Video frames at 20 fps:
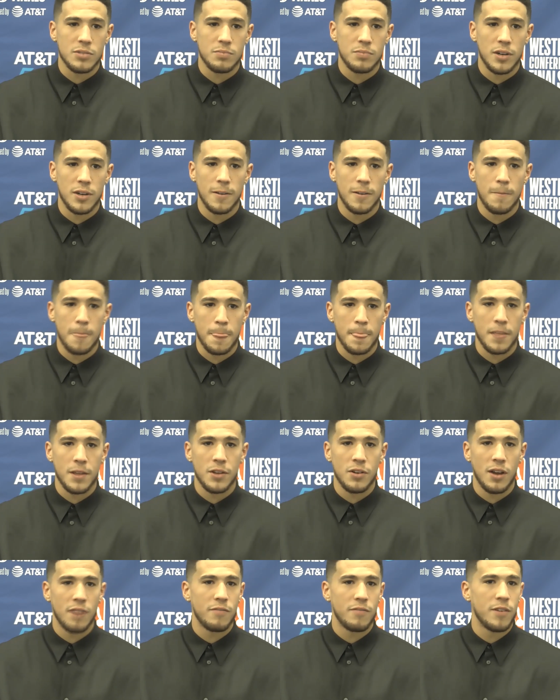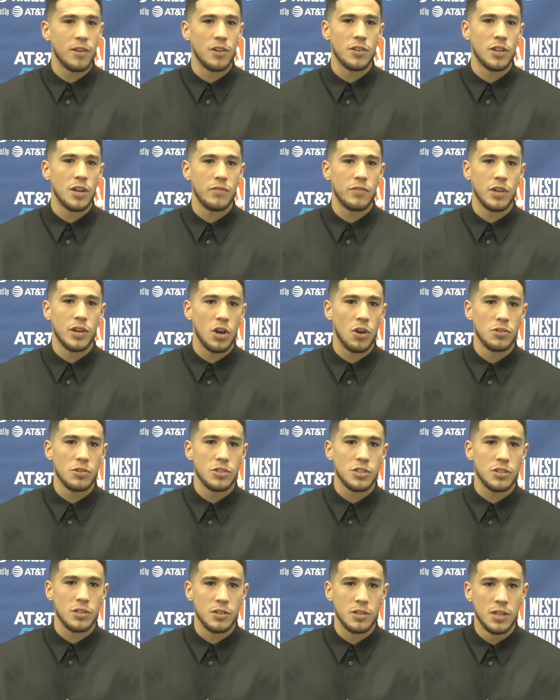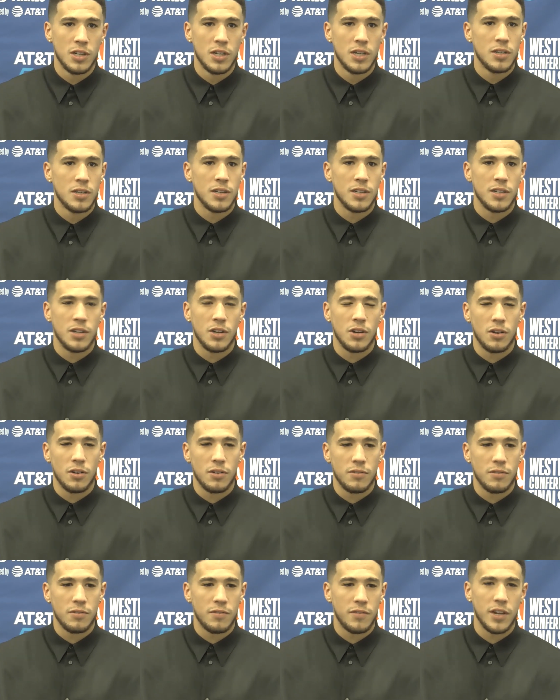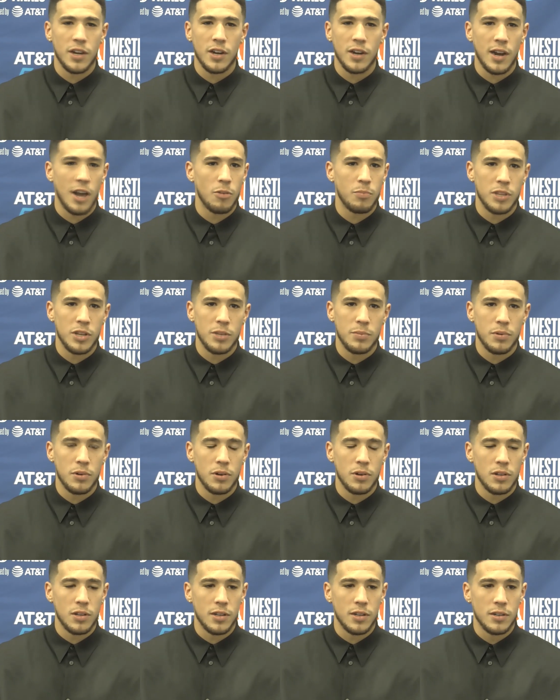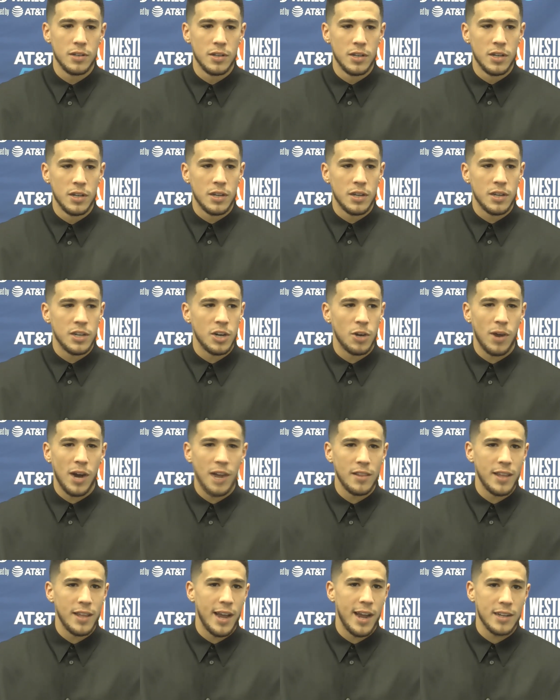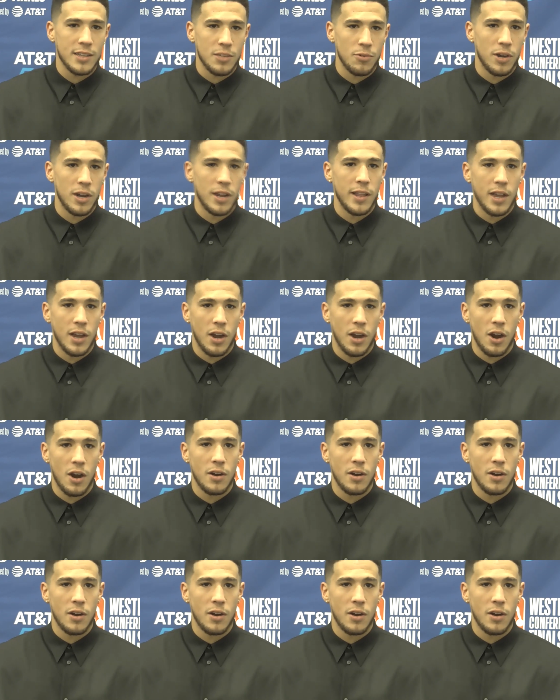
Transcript: But, you know, I fell in love with culture, you know, of figuring out people and, you know, why they act the way they are.